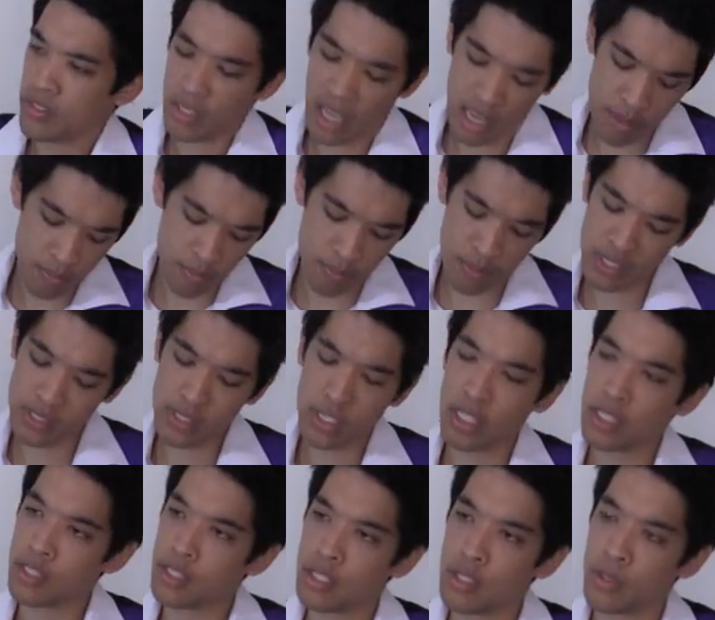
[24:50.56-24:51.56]
I'm busy
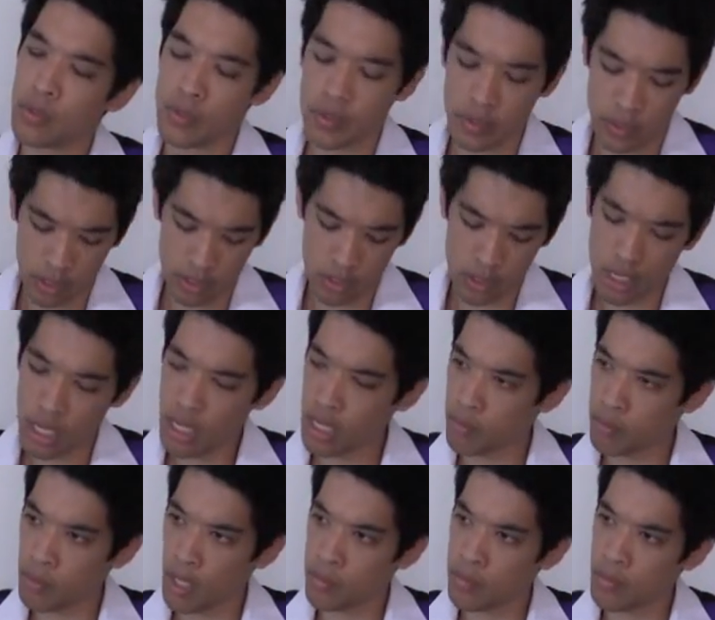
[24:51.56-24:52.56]
until Sunday.
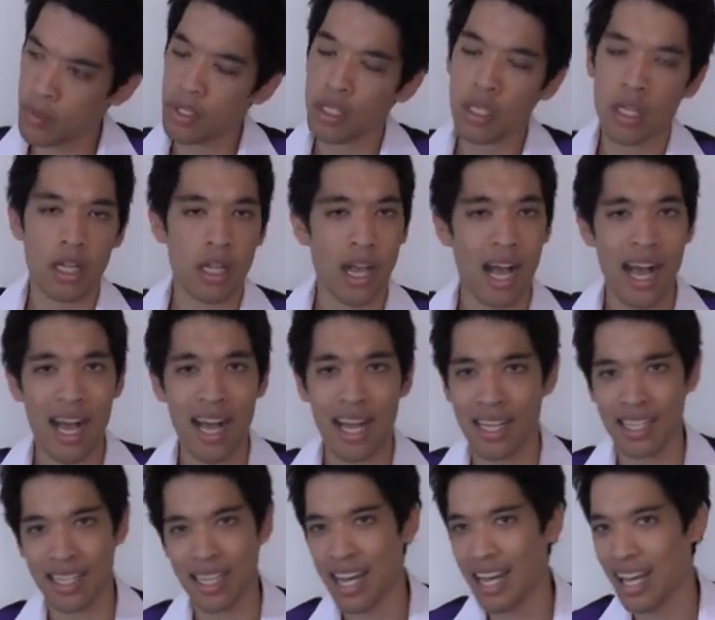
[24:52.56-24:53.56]
None
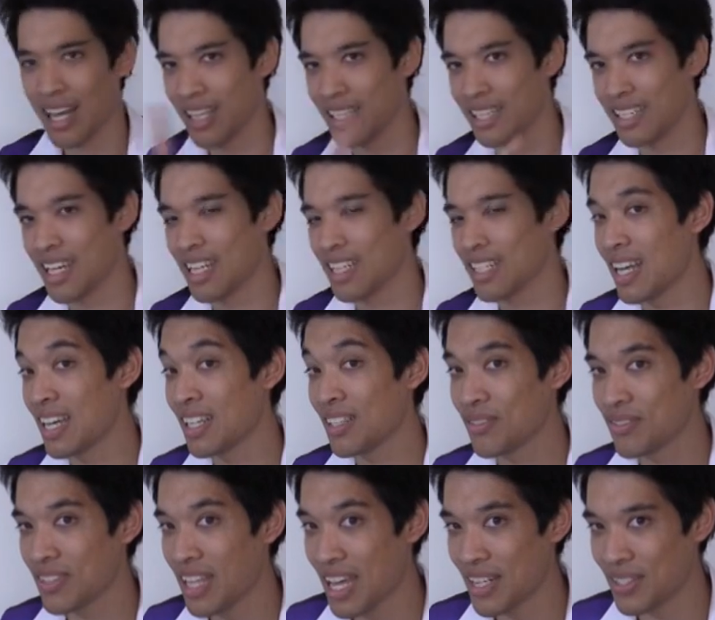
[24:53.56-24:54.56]

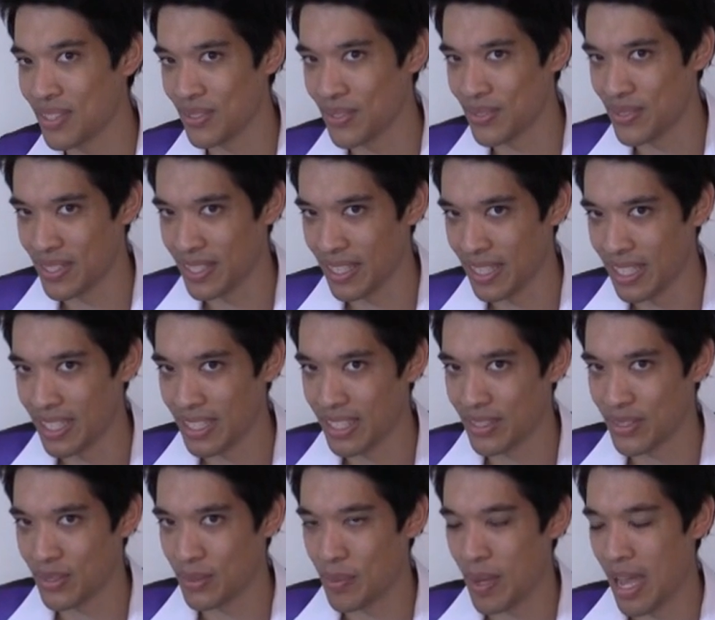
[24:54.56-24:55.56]
of that, you see,
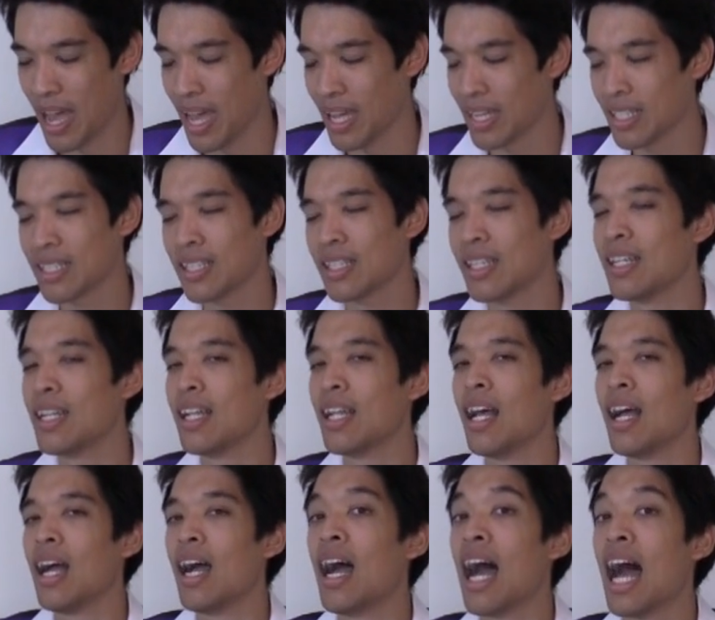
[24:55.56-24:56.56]
little man.
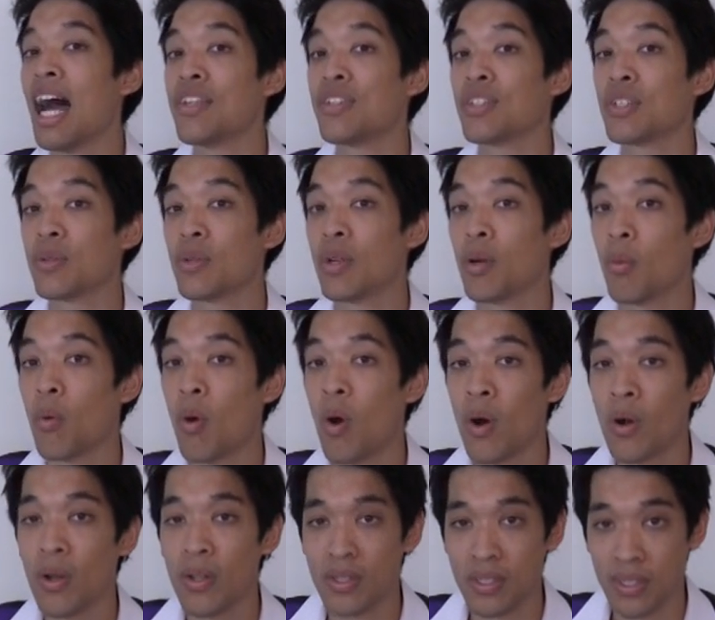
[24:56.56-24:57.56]
As a
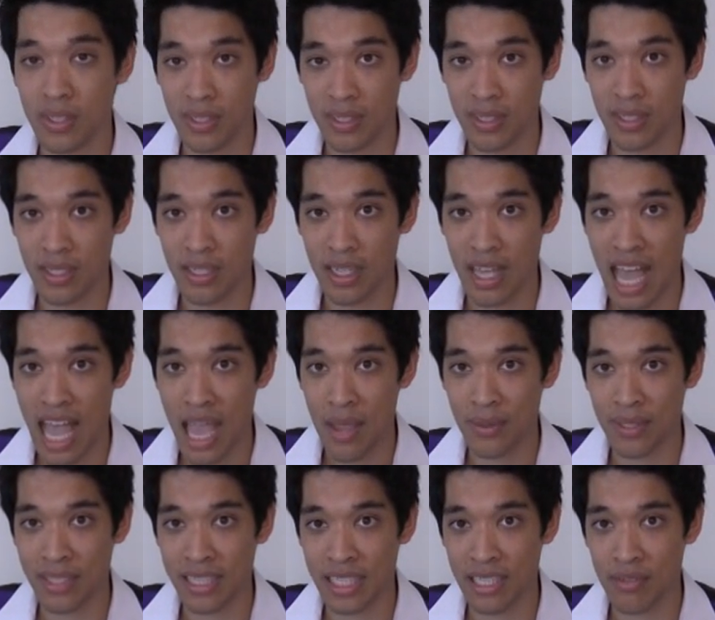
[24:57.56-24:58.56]
reward, I
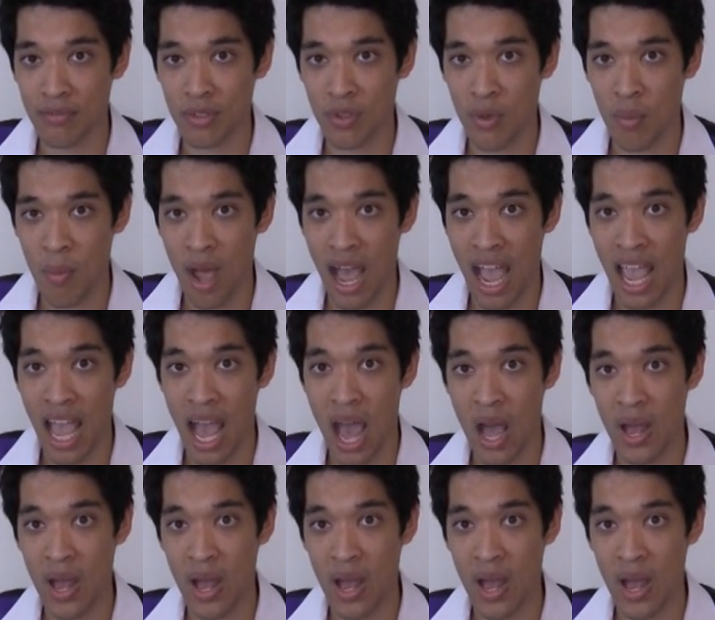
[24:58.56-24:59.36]
will give you my